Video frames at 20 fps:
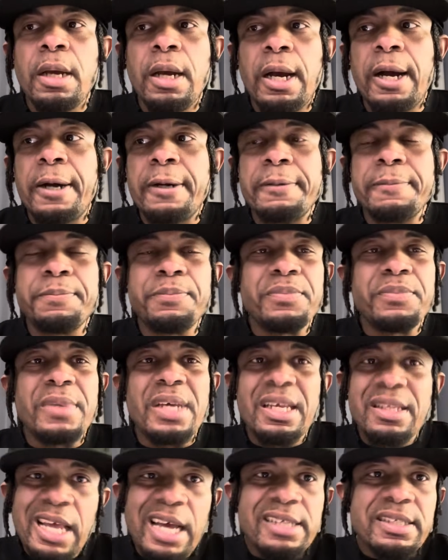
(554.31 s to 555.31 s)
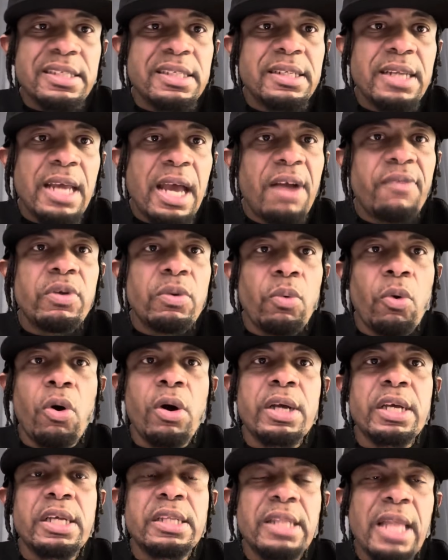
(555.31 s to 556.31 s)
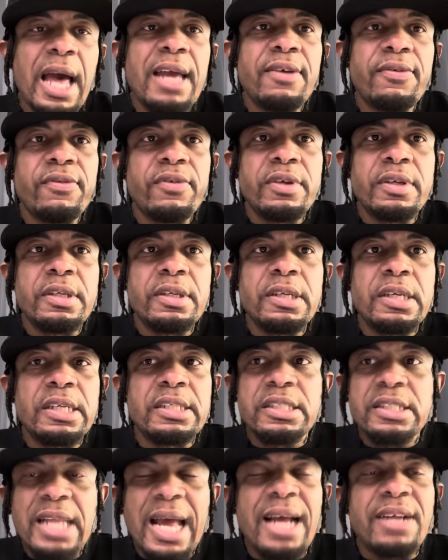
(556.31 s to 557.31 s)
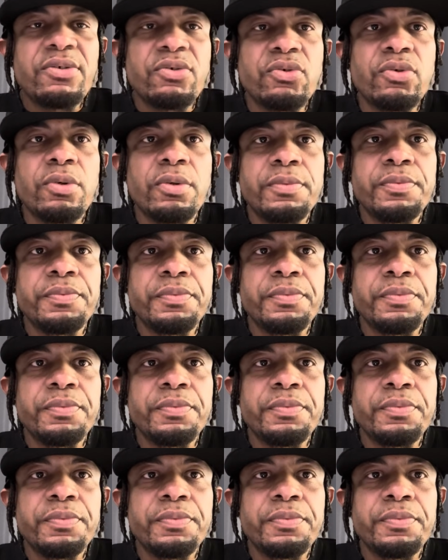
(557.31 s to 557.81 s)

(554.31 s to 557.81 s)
And that's in every walk in life. It's natural.